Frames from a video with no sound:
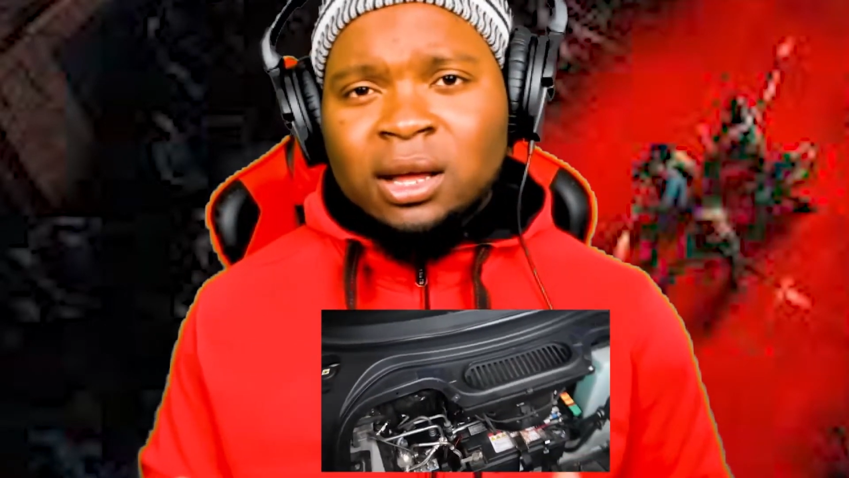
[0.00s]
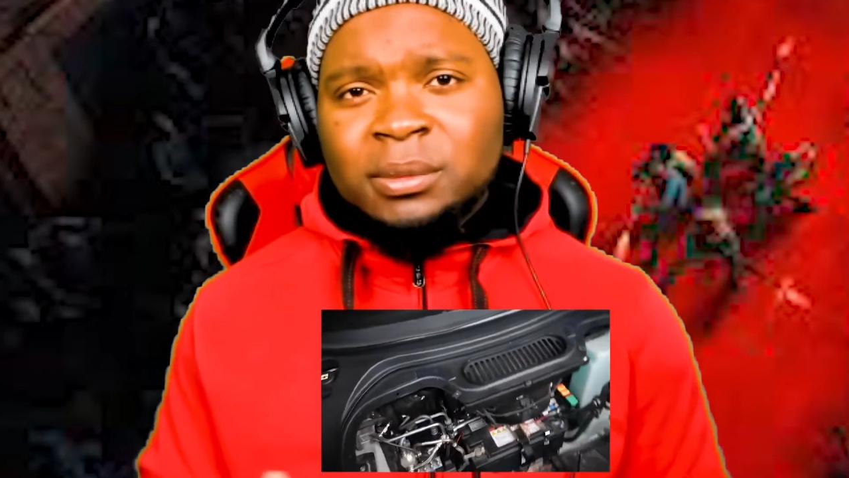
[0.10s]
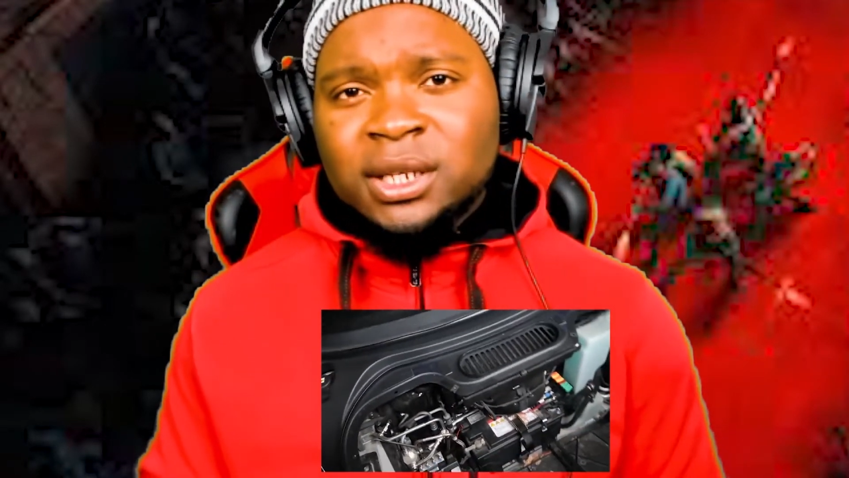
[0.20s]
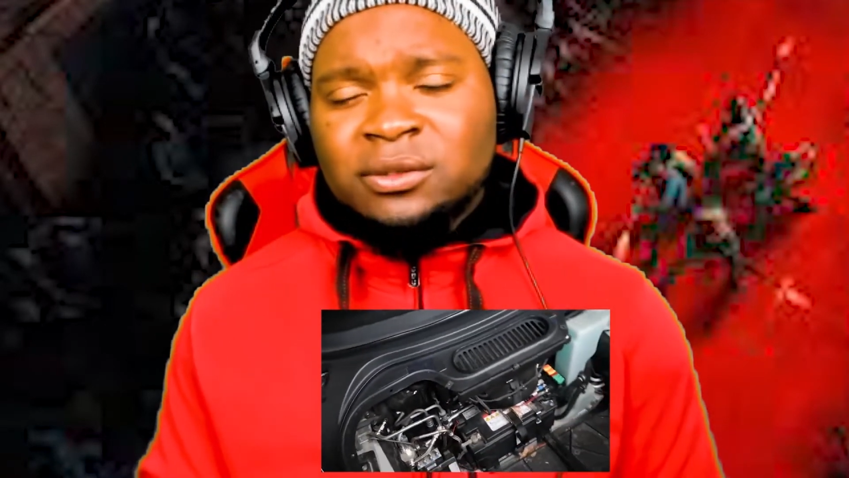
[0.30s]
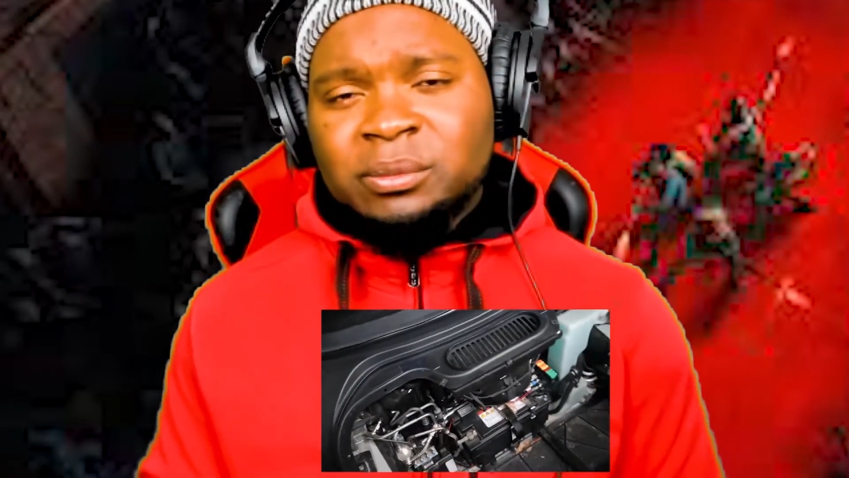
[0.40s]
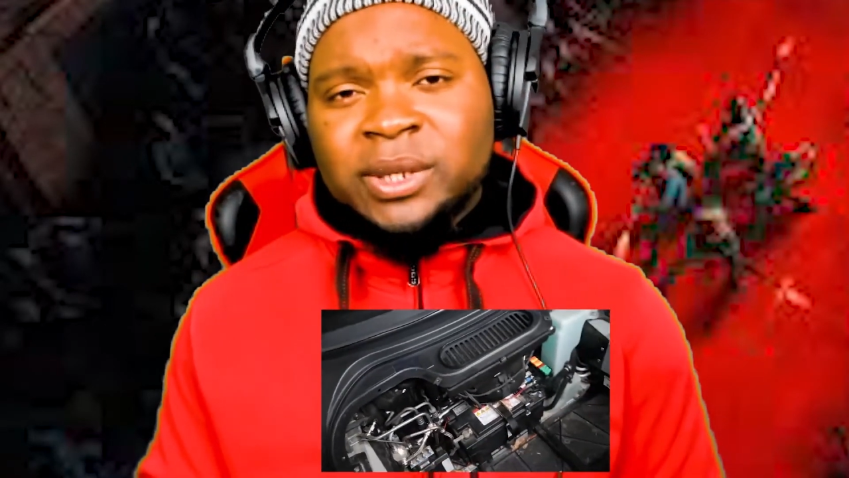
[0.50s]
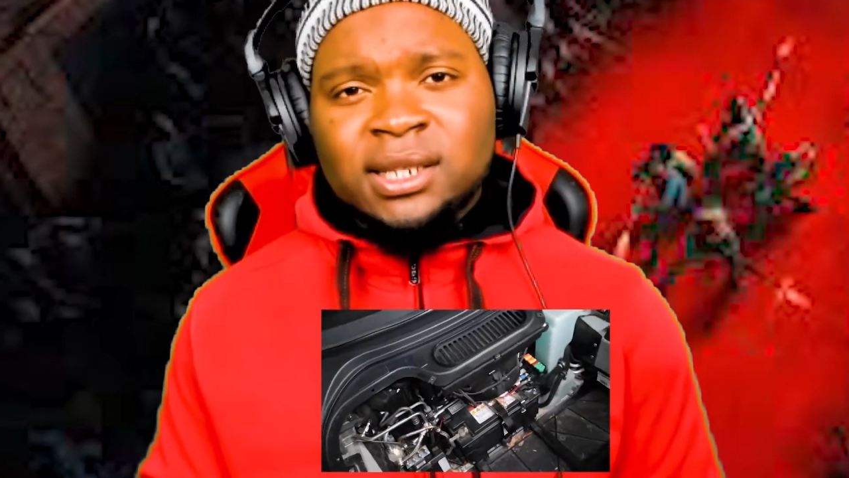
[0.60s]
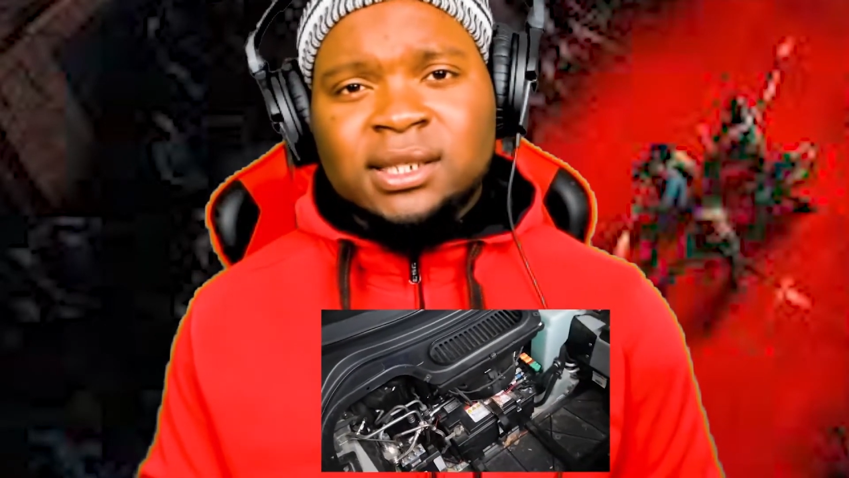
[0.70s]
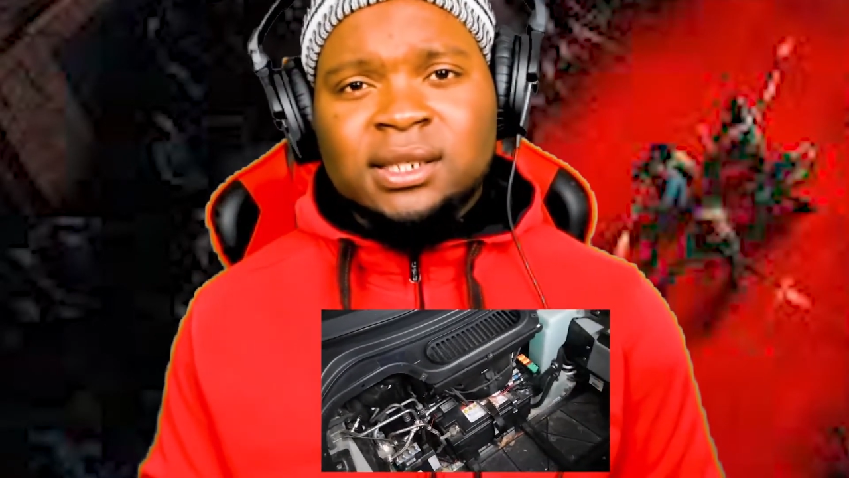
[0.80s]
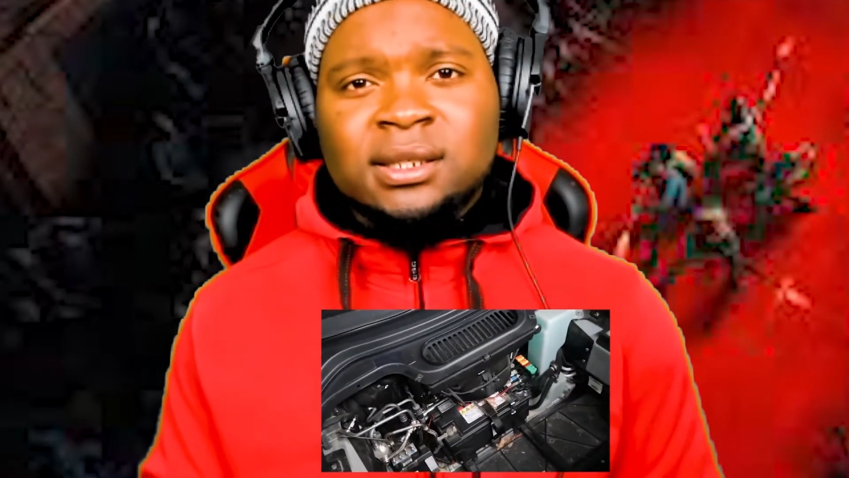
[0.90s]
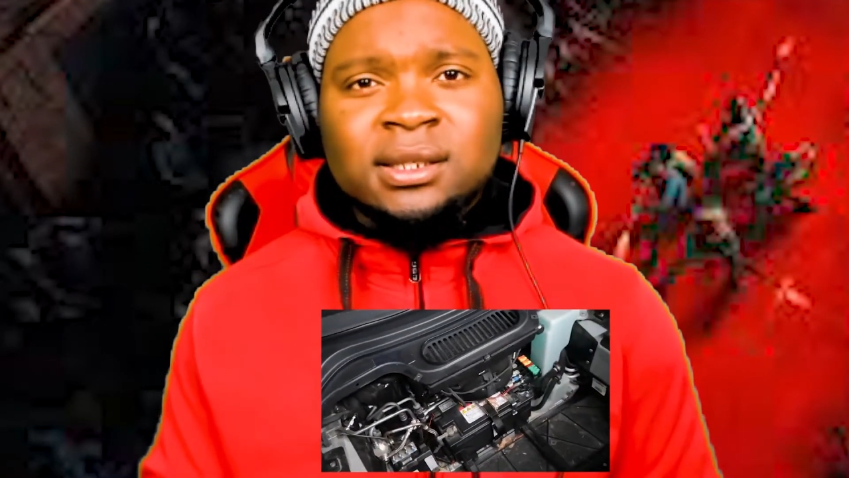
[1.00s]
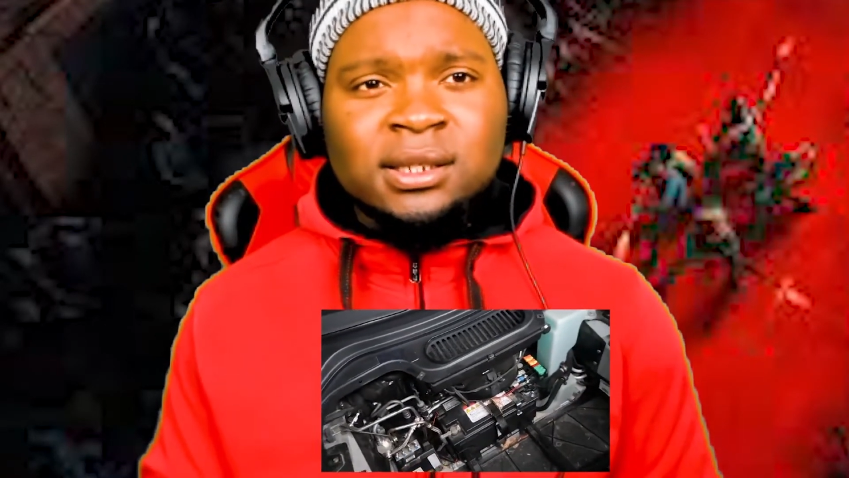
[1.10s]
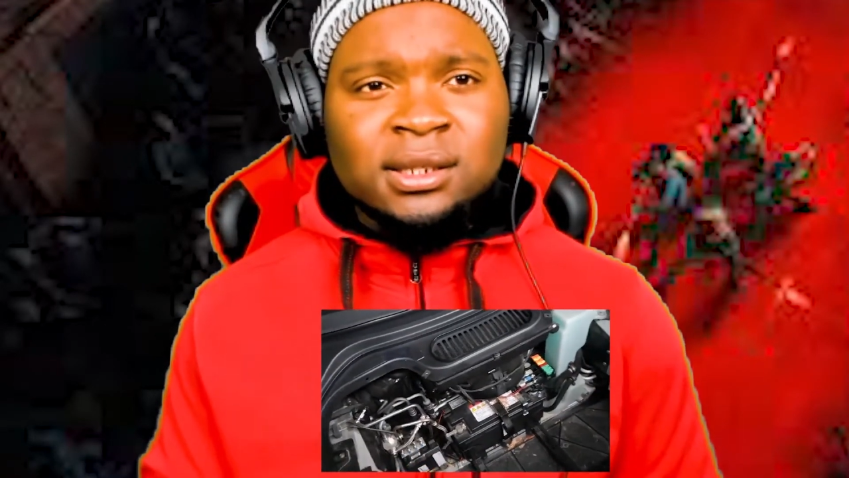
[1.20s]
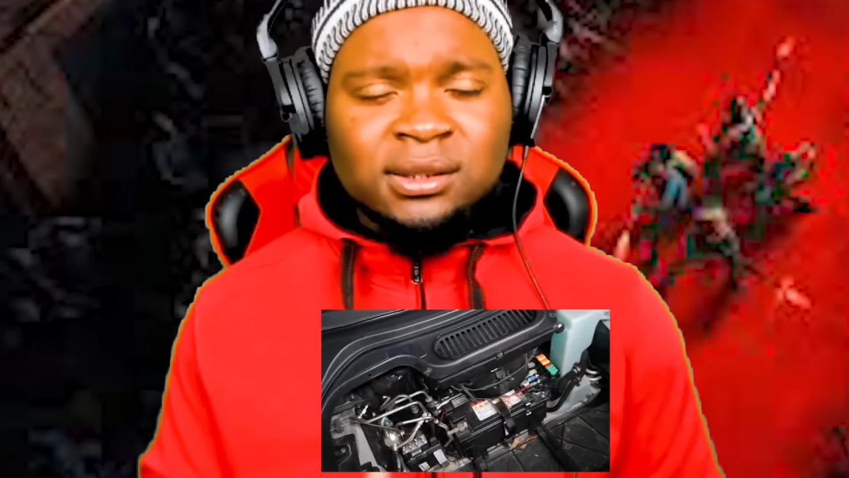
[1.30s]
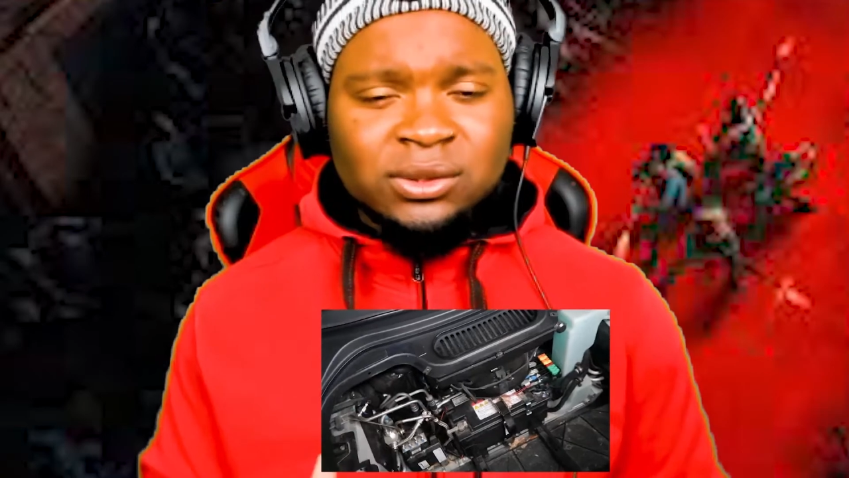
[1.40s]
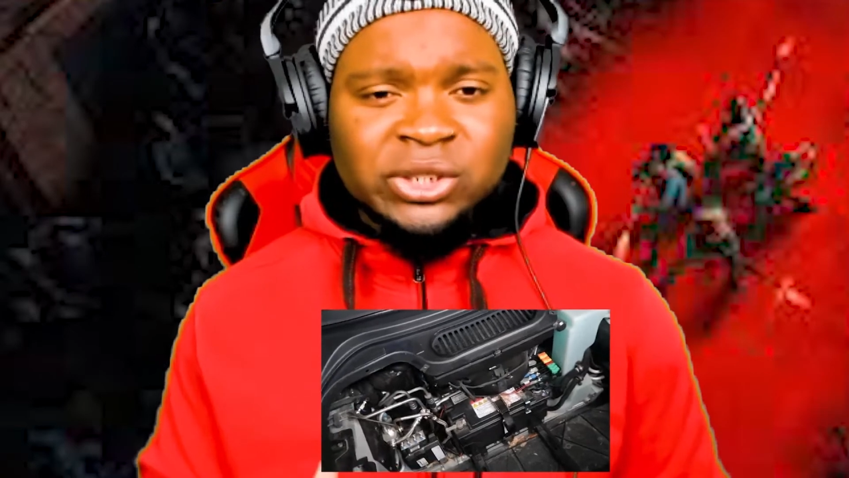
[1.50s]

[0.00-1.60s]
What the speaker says: He's from Texas, so